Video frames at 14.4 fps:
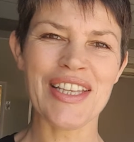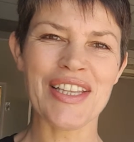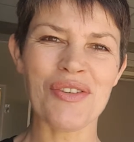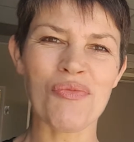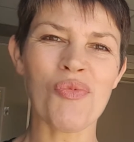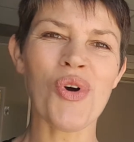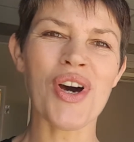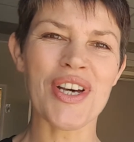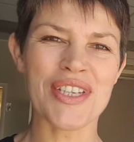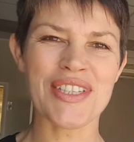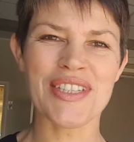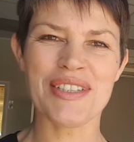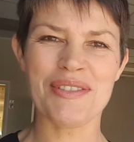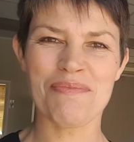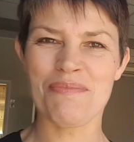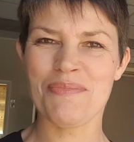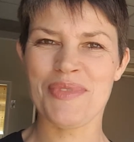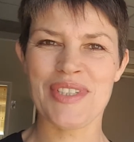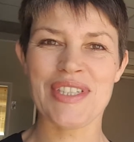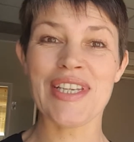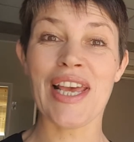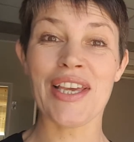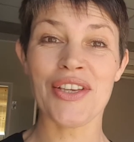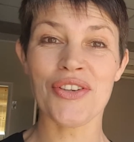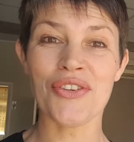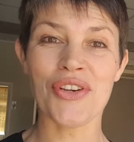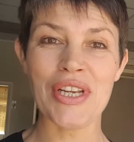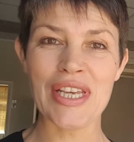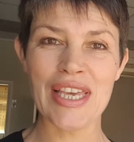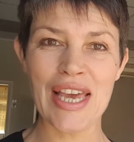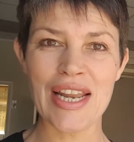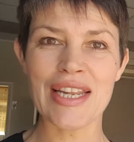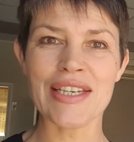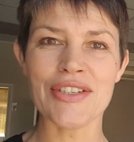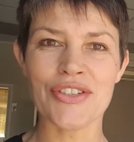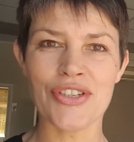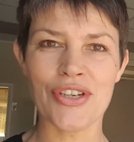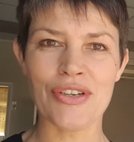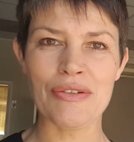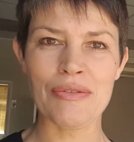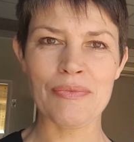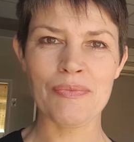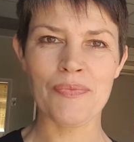the worse state you're going to get into,